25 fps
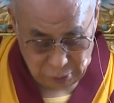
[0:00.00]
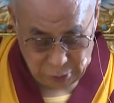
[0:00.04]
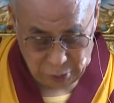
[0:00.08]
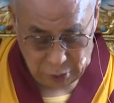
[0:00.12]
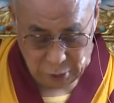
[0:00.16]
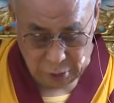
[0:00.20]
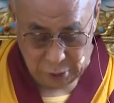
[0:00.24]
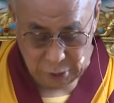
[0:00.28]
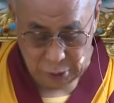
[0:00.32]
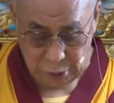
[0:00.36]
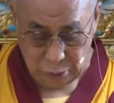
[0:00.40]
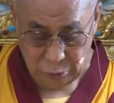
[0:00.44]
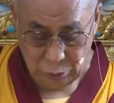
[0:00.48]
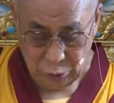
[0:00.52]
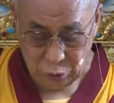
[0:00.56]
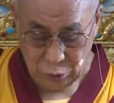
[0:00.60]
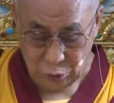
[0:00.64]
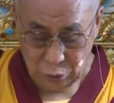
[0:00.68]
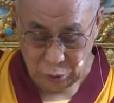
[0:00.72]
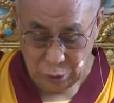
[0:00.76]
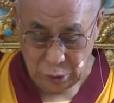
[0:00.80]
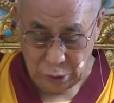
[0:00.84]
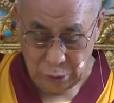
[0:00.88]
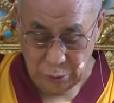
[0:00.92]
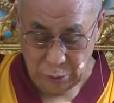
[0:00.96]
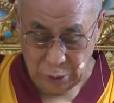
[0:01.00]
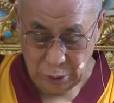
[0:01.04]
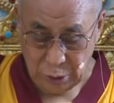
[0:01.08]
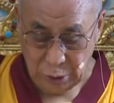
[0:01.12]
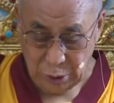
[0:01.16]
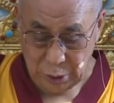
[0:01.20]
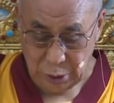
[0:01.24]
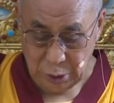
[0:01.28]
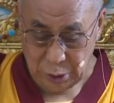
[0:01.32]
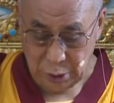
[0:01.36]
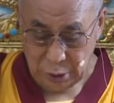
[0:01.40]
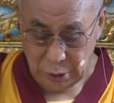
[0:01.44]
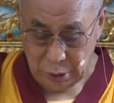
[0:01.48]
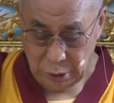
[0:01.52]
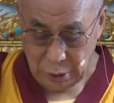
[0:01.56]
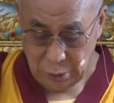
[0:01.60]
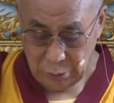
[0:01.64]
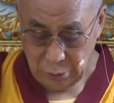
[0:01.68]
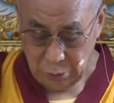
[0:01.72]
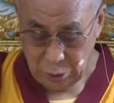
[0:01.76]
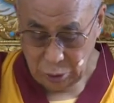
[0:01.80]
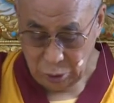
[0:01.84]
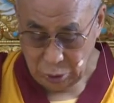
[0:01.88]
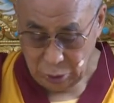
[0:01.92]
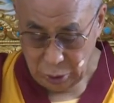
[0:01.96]
and 2 legs successfully
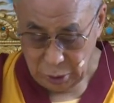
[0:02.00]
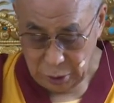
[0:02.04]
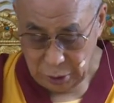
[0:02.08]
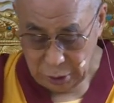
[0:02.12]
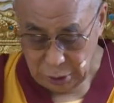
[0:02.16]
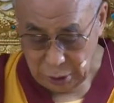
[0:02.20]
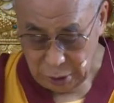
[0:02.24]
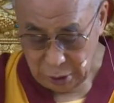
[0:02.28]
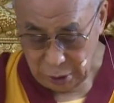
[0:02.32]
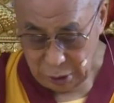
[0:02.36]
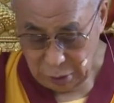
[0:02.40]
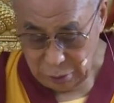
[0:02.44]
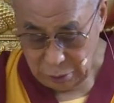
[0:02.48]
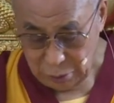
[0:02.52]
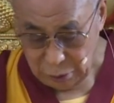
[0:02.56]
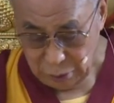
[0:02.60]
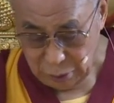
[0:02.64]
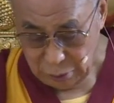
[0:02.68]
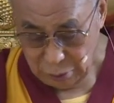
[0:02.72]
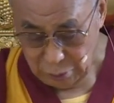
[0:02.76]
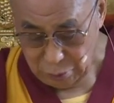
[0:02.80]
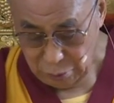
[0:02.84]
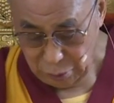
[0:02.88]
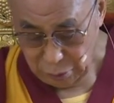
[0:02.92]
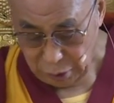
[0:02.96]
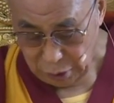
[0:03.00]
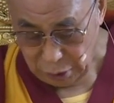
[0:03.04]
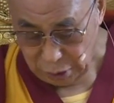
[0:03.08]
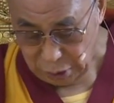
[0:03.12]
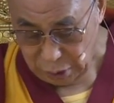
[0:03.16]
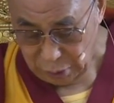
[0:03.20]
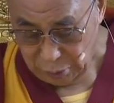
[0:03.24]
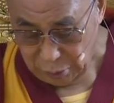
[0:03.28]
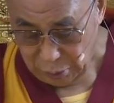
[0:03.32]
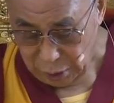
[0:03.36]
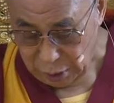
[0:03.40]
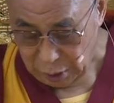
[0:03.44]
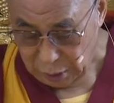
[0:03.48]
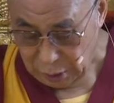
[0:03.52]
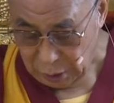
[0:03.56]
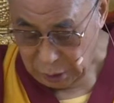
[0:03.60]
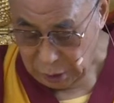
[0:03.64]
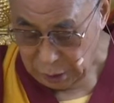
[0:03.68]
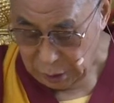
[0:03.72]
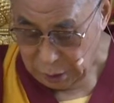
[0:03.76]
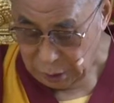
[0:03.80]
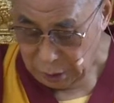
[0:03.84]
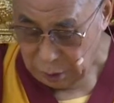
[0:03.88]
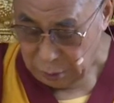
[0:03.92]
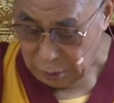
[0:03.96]
a couple of times and attend to
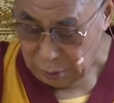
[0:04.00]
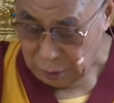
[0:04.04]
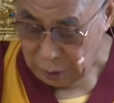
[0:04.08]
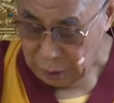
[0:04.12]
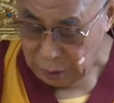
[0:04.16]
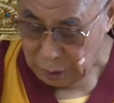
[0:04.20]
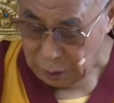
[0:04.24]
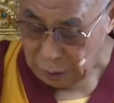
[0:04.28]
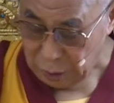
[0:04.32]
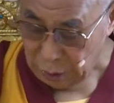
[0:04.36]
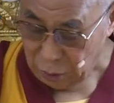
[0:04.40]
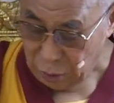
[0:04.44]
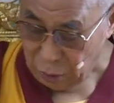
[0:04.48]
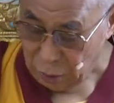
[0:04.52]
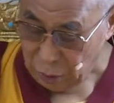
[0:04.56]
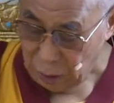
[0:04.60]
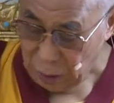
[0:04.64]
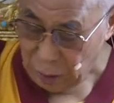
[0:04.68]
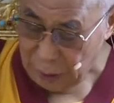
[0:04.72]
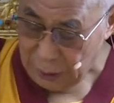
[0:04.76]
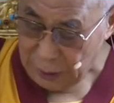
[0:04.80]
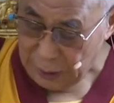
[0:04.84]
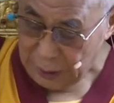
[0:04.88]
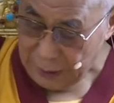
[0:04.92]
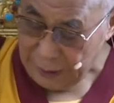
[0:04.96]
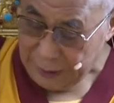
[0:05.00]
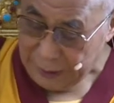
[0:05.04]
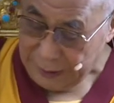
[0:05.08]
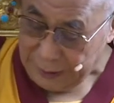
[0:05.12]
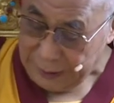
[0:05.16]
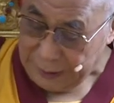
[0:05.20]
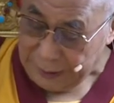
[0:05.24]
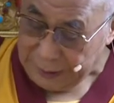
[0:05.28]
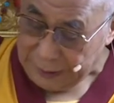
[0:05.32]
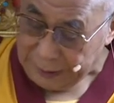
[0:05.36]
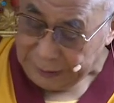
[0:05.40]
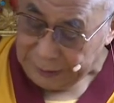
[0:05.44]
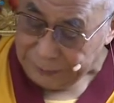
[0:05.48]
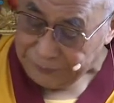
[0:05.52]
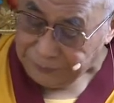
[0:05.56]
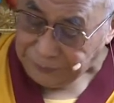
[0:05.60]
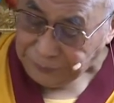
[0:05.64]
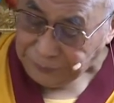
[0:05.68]
the whole body at the end of